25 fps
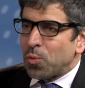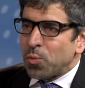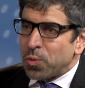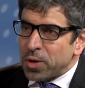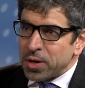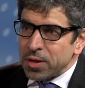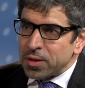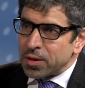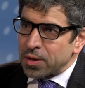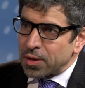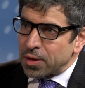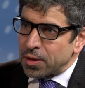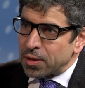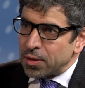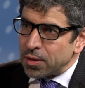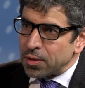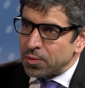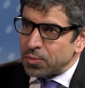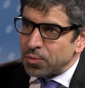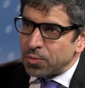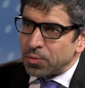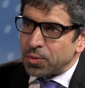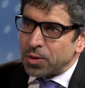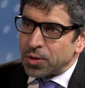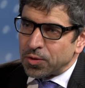we did
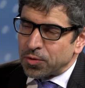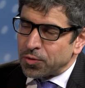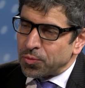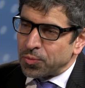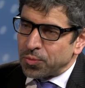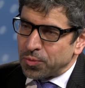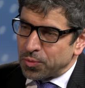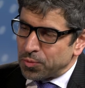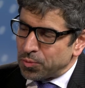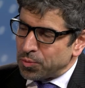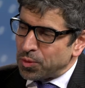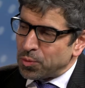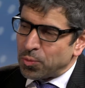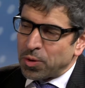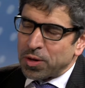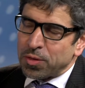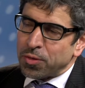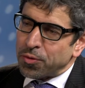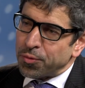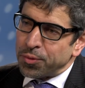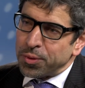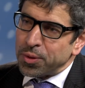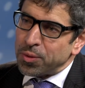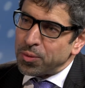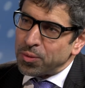was we went
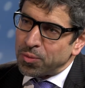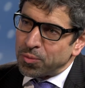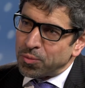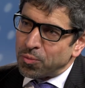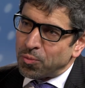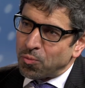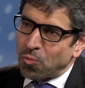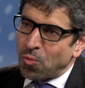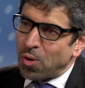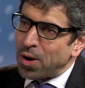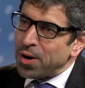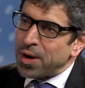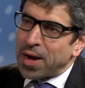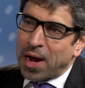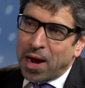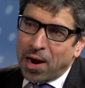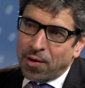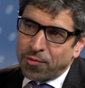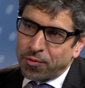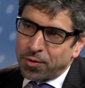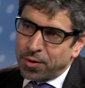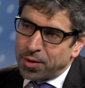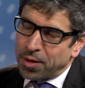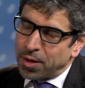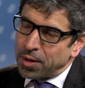through one
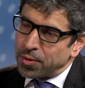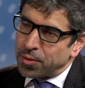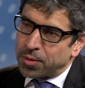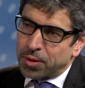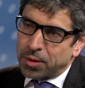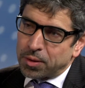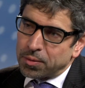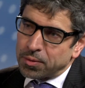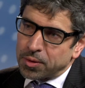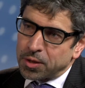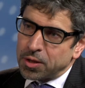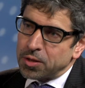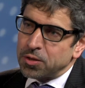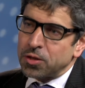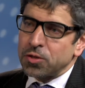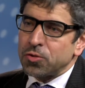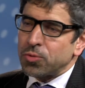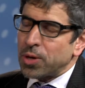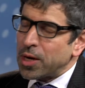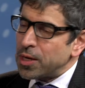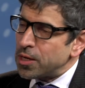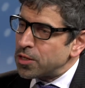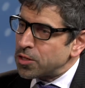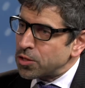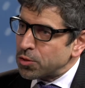after another to
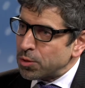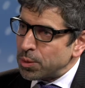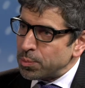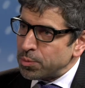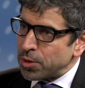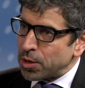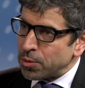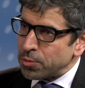try to script our